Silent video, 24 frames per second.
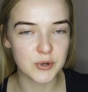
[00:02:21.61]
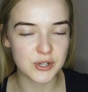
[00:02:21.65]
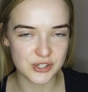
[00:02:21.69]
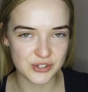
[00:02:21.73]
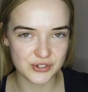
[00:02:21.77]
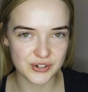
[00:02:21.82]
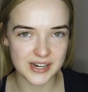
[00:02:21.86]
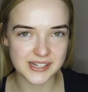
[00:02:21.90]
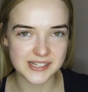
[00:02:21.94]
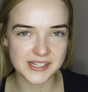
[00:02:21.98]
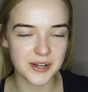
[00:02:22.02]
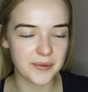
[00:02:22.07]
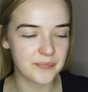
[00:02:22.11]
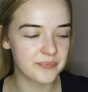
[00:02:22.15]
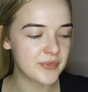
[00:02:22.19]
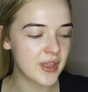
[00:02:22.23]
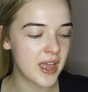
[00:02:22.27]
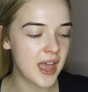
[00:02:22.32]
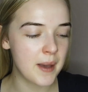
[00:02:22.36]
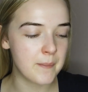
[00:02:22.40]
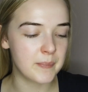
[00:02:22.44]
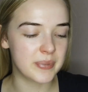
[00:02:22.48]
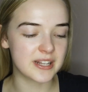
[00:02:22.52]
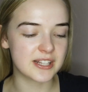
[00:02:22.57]
moisturizer,
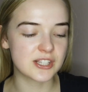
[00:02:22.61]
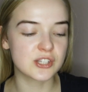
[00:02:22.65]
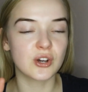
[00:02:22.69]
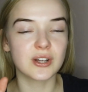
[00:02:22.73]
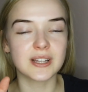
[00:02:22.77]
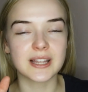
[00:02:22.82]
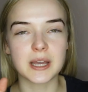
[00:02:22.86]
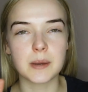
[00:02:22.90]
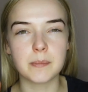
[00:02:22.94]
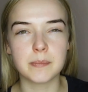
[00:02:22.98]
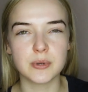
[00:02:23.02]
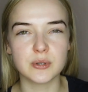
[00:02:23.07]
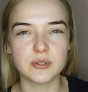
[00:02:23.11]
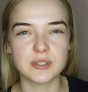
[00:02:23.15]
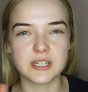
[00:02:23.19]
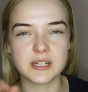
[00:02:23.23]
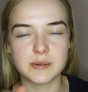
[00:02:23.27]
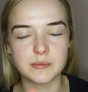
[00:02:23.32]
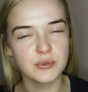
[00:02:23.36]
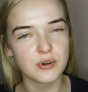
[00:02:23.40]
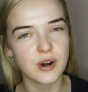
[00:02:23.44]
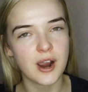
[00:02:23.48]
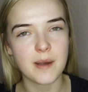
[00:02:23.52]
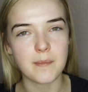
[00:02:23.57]
but it's got like a
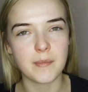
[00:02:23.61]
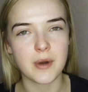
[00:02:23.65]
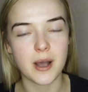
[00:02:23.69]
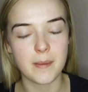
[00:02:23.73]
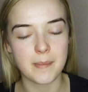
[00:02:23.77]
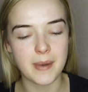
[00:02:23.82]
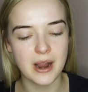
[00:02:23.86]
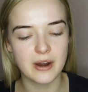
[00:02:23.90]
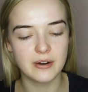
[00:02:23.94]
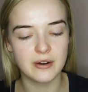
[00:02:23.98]
built-in primer